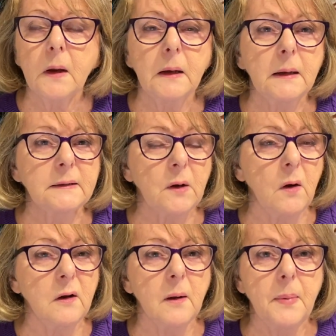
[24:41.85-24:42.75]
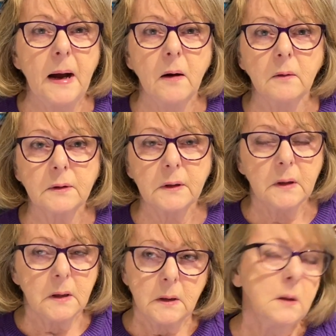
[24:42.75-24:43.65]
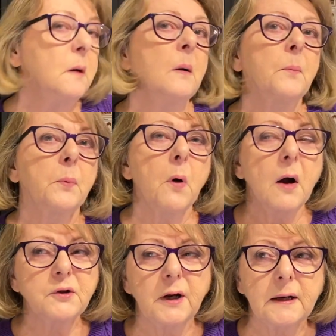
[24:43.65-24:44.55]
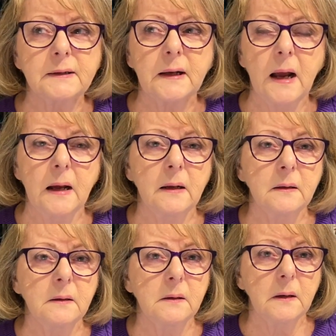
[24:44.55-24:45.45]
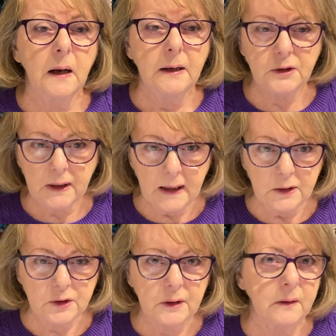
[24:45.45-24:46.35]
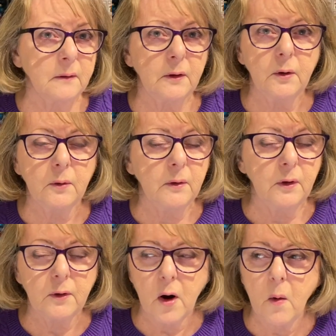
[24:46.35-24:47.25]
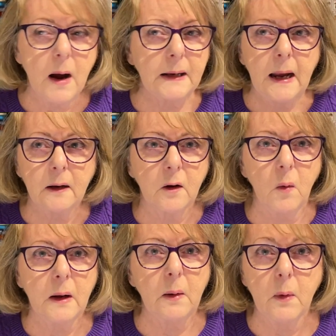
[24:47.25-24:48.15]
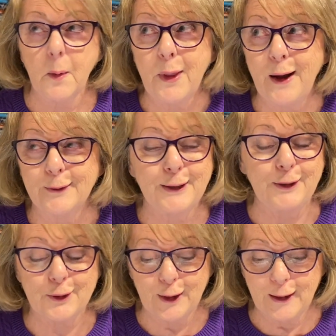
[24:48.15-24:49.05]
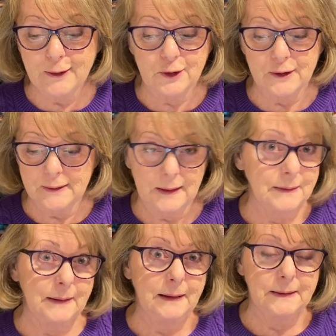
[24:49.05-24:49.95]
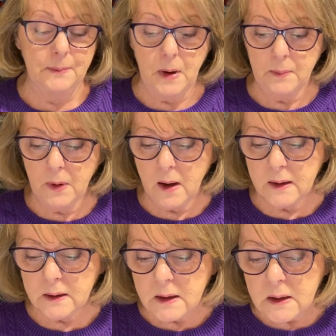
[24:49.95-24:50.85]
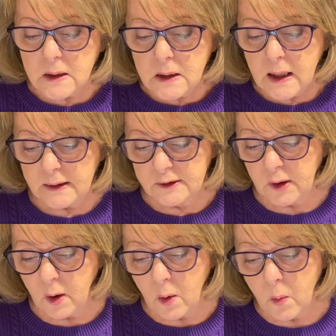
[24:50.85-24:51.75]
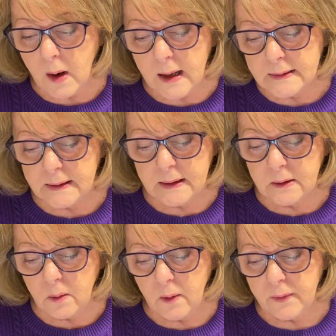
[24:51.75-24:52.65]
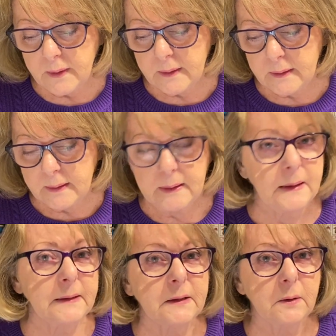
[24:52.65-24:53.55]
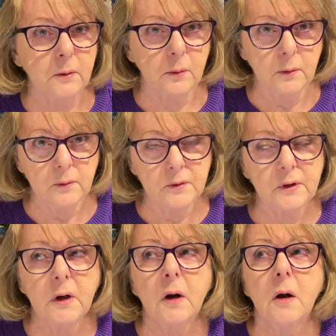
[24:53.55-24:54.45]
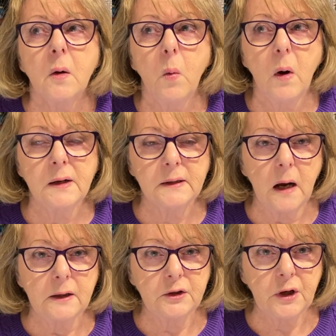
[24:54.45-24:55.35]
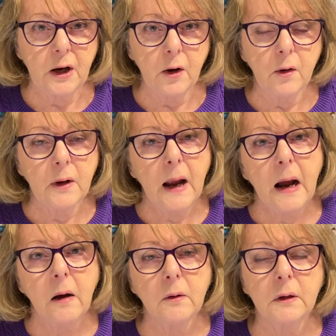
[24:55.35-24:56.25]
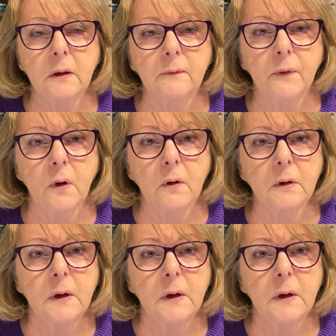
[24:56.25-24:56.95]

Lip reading: is all about projects and education. You know I can't go anywhere without teaching. It's in my blood. And so what I did on this cruise was I shared how to convert